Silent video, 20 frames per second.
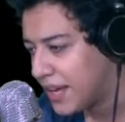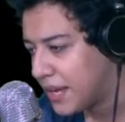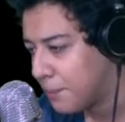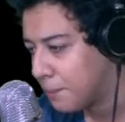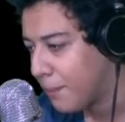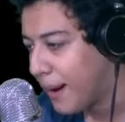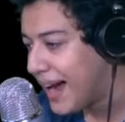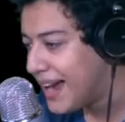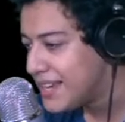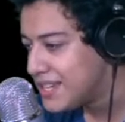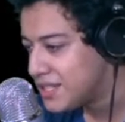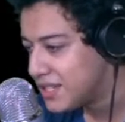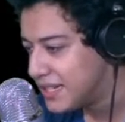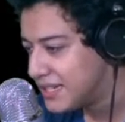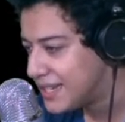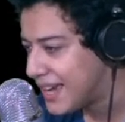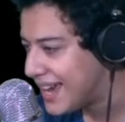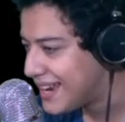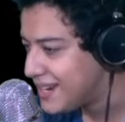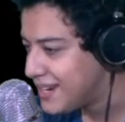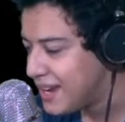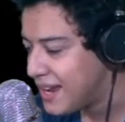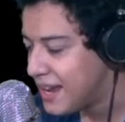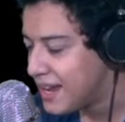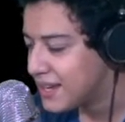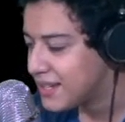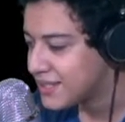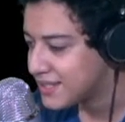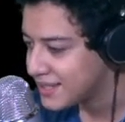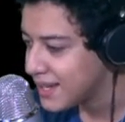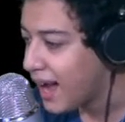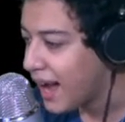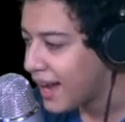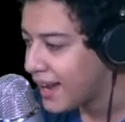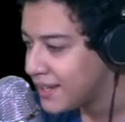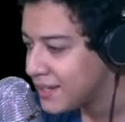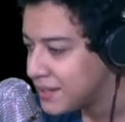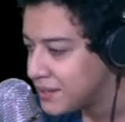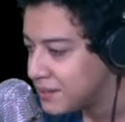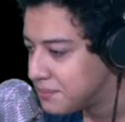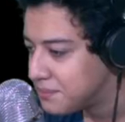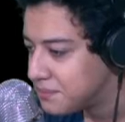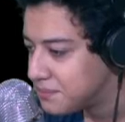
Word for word: in my seat and sighed.